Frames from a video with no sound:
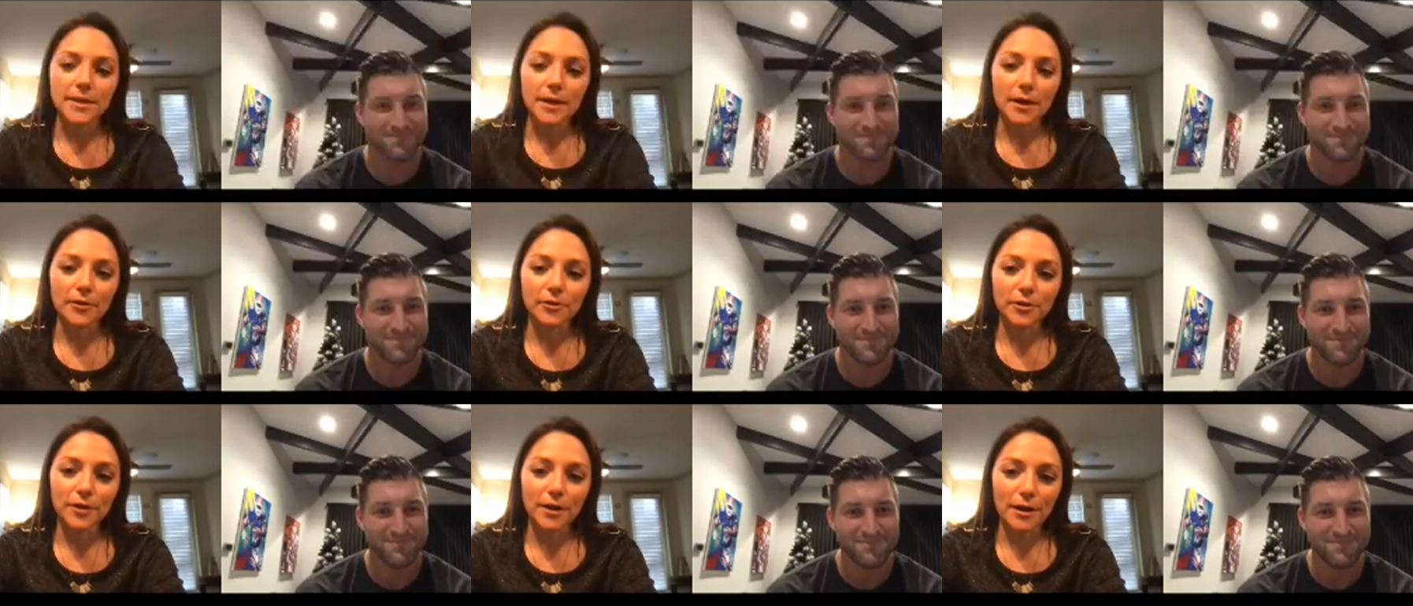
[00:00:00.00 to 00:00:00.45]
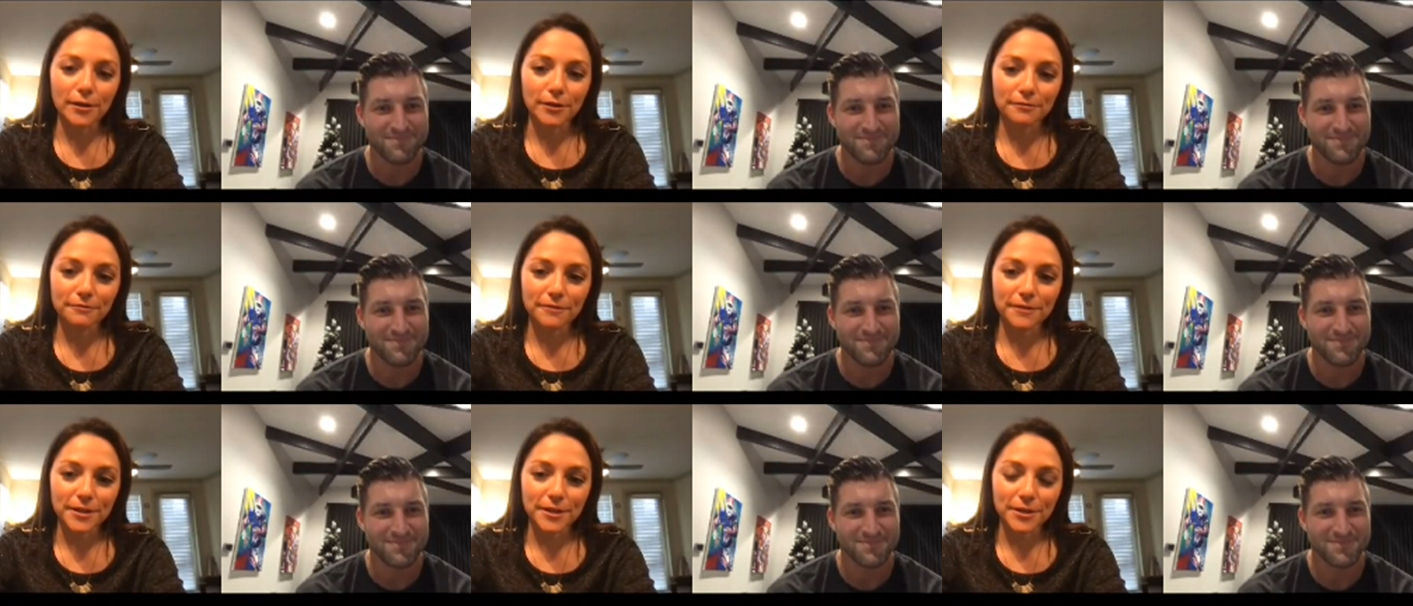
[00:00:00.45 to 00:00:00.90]
Speaker 1: Other
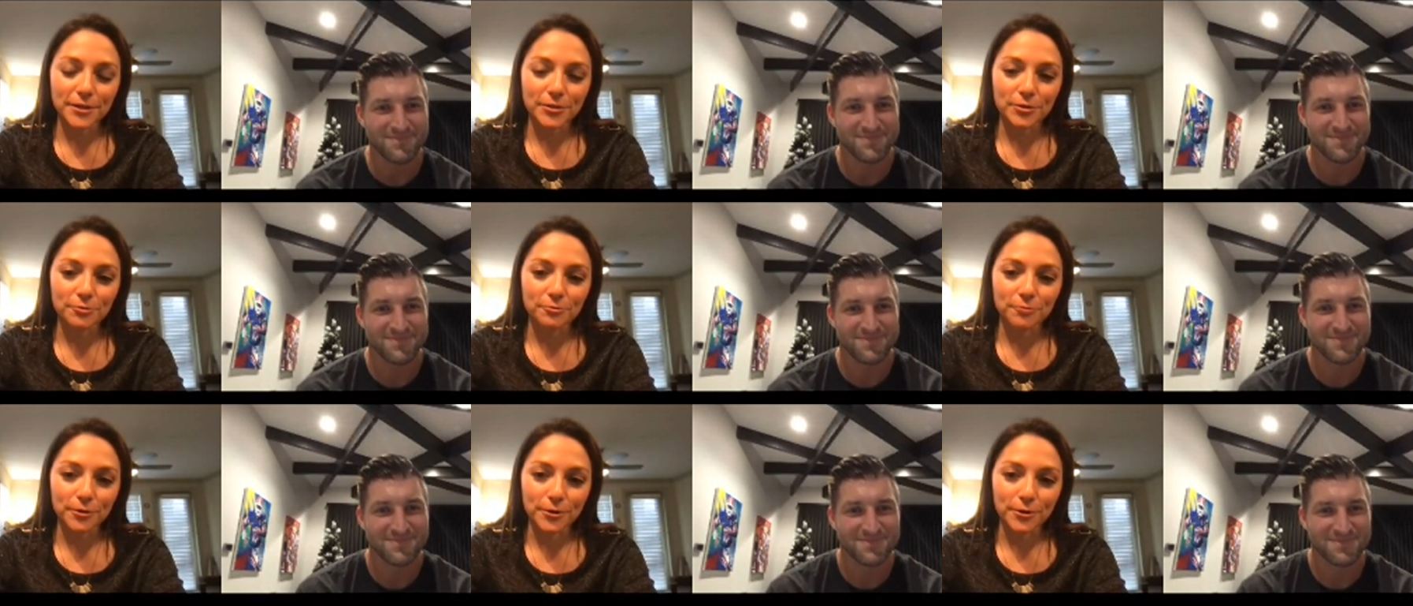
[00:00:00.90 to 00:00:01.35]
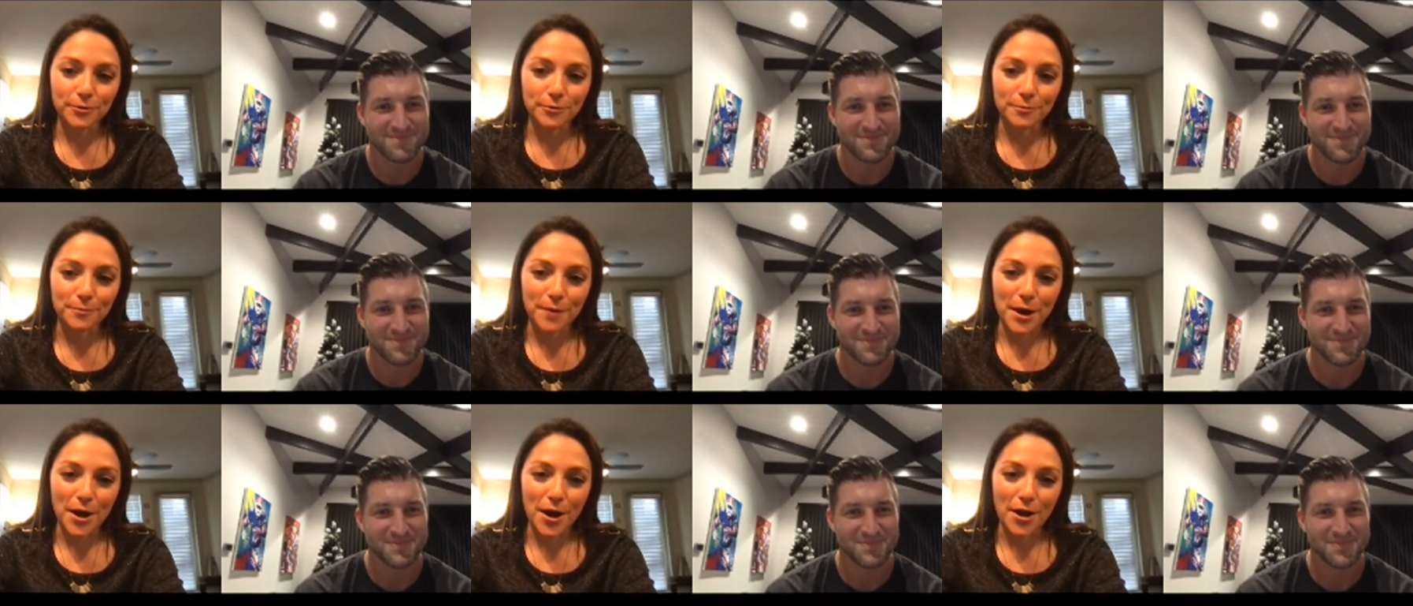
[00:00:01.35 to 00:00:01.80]
elephant in the
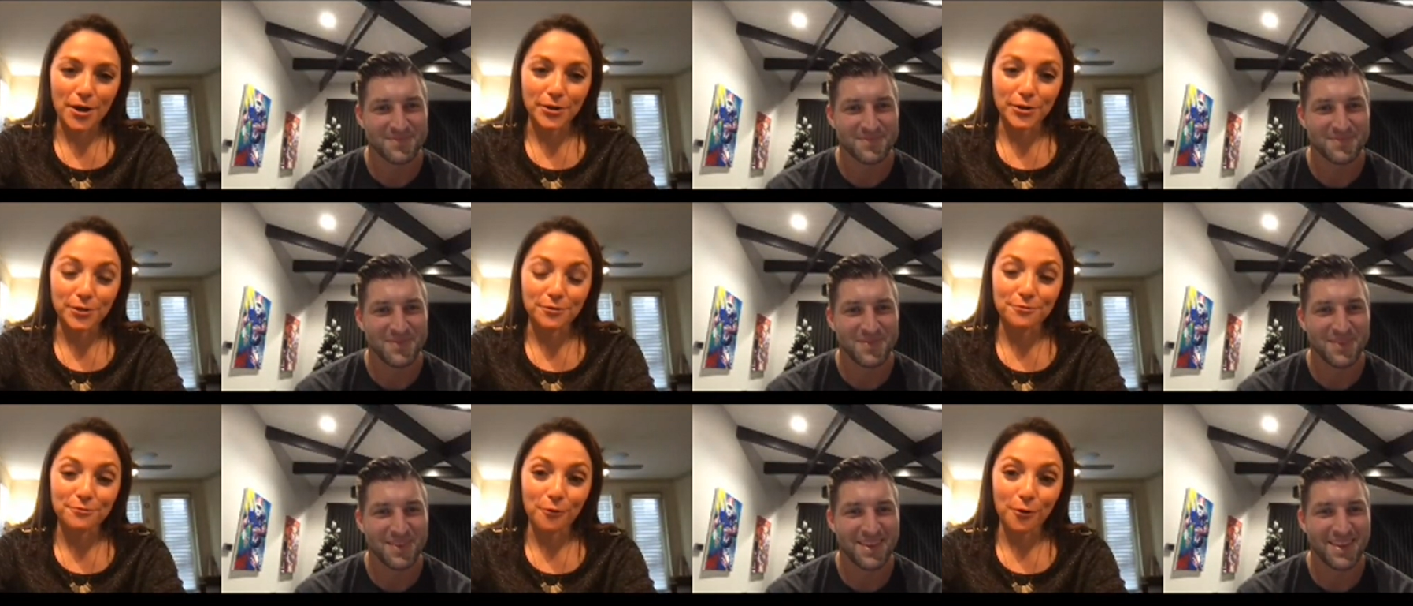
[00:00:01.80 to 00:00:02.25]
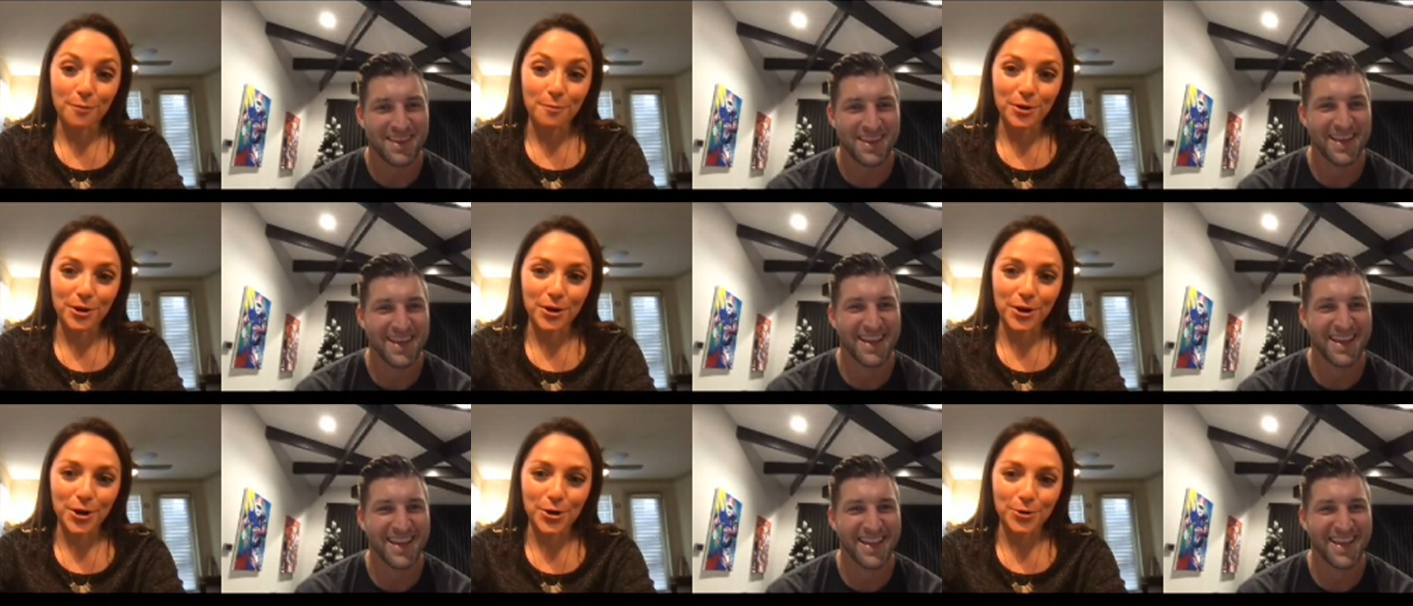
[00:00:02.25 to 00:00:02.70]
room, uh, your
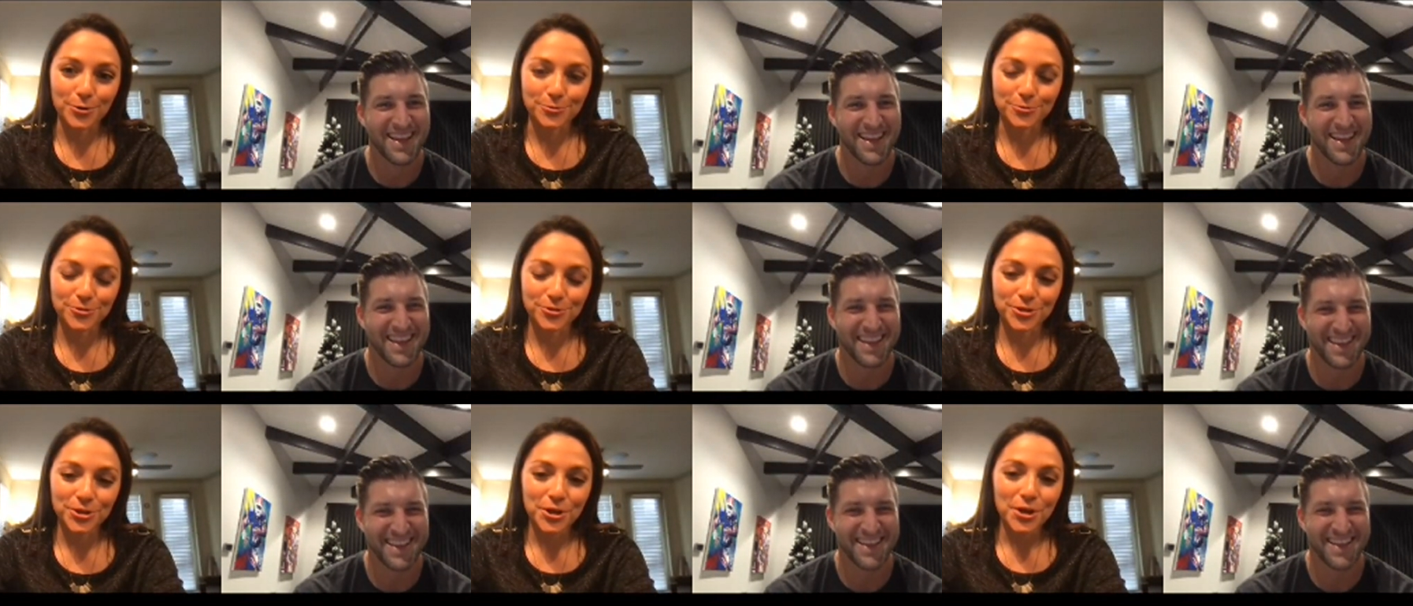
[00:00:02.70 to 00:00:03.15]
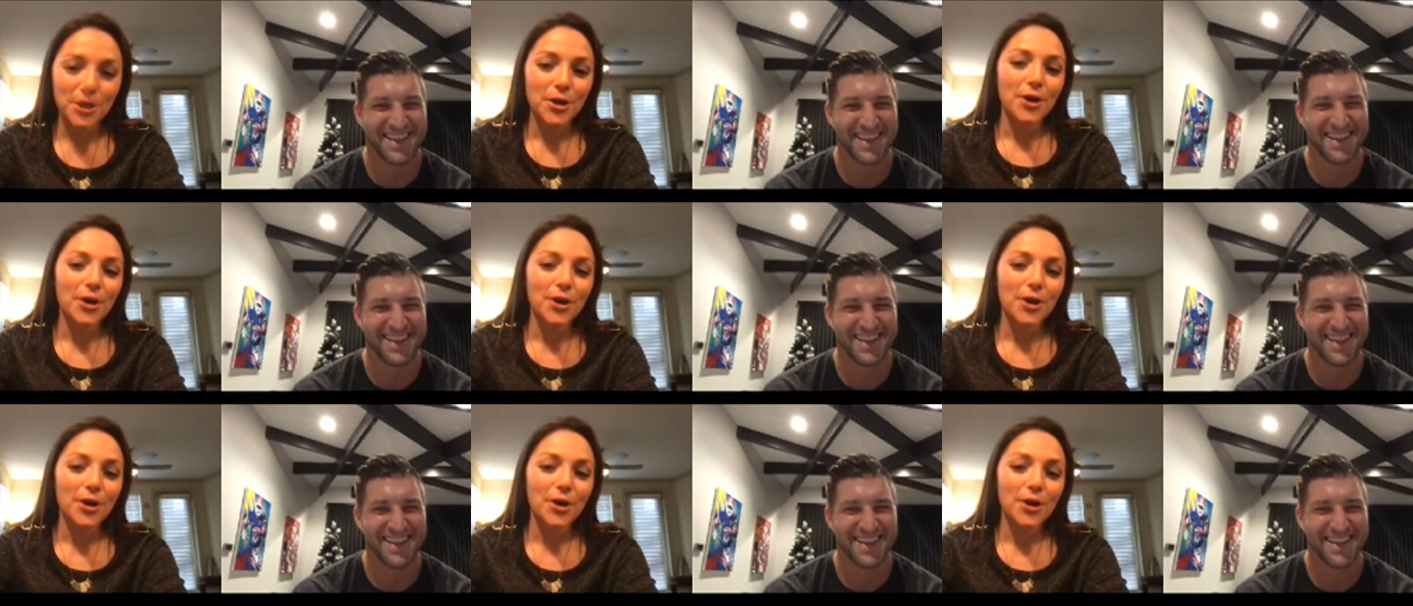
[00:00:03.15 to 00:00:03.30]
former coach.